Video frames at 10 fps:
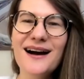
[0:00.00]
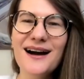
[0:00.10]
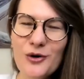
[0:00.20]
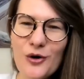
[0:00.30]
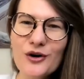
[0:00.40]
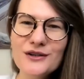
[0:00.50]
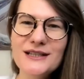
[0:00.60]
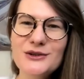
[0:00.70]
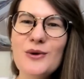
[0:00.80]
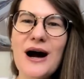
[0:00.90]

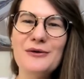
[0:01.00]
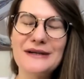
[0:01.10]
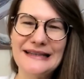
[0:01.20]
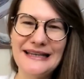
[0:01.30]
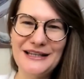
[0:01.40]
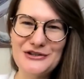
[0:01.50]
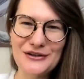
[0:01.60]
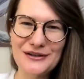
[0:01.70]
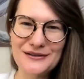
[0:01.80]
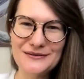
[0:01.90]
according to our
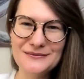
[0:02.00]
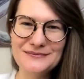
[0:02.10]
nature?